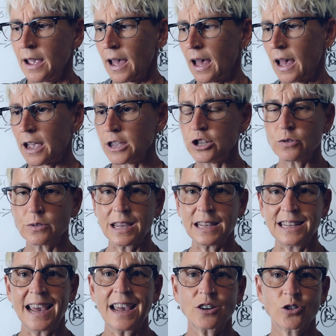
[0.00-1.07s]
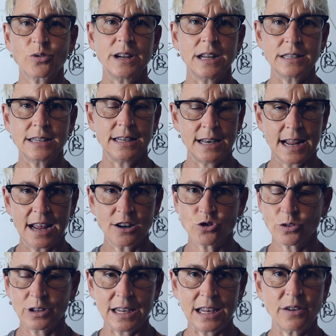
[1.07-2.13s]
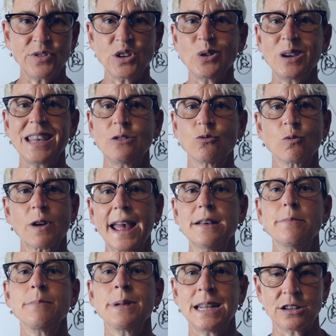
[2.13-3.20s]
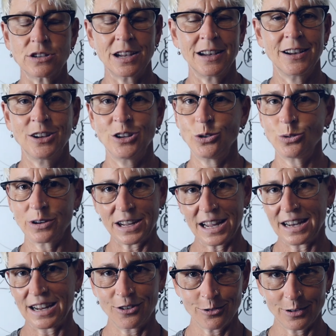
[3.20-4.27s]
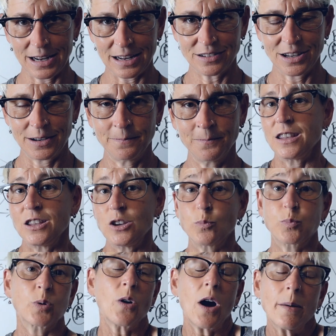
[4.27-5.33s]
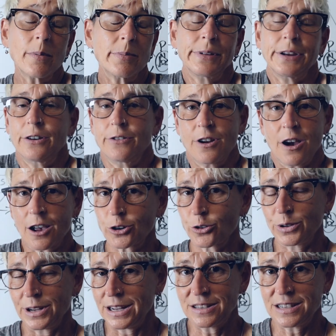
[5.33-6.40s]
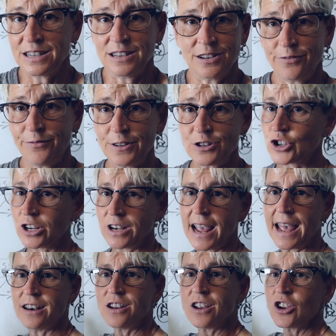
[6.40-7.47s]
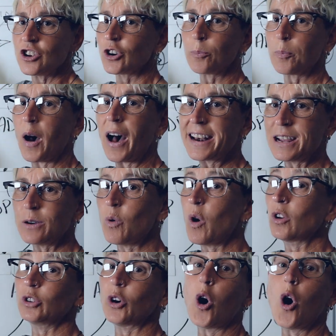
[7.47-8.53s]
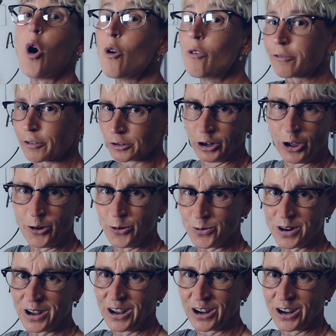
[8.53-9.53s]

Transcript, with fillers: Uh, you can get creatine naturally. If you eat red meat, you are getting creatine. You probably are not creatine deficient and your body won't overload